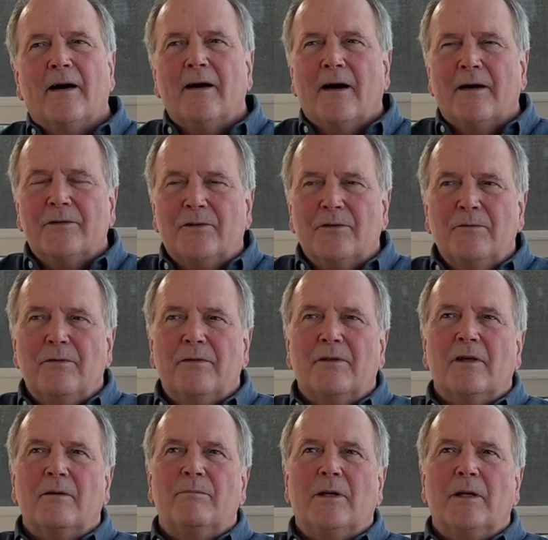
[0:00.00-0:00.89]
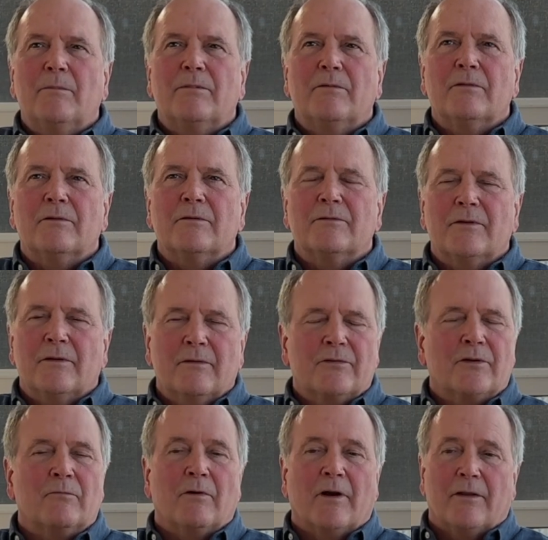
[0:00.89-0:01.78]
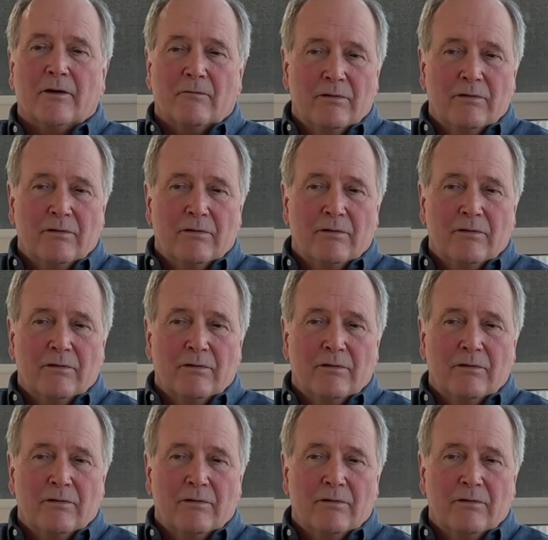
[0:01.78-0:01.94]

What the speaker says: I do think people. So one of the